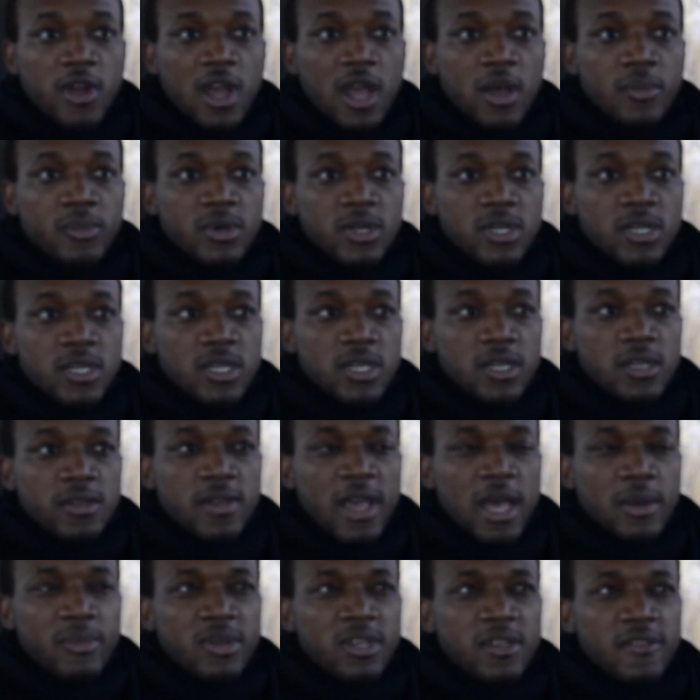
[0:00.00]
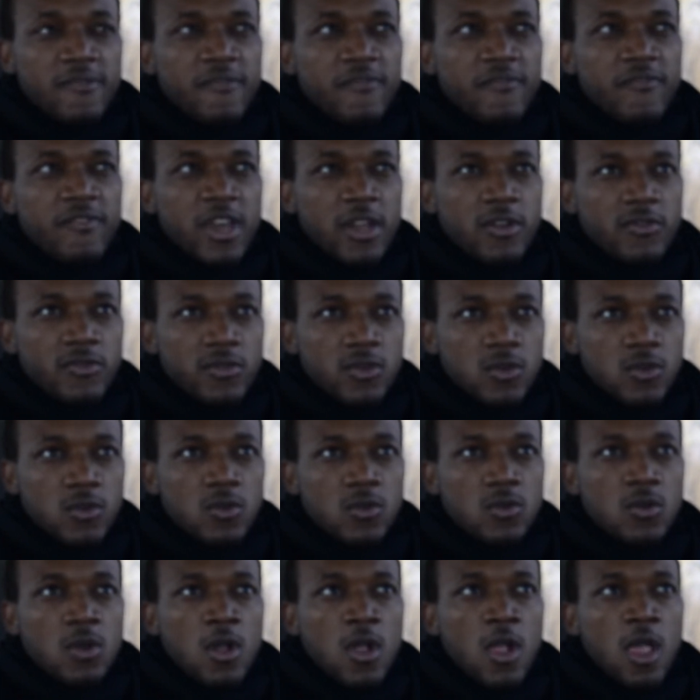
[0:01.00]
I believe
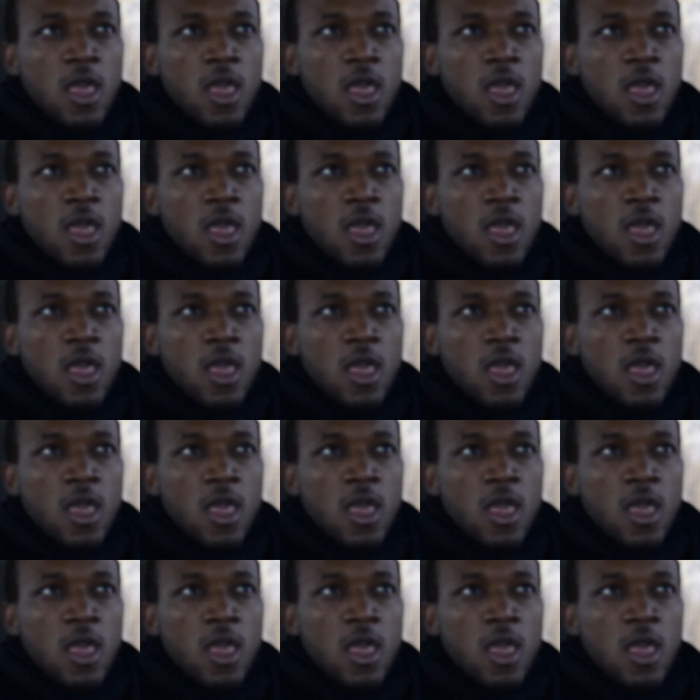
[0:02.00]
Federal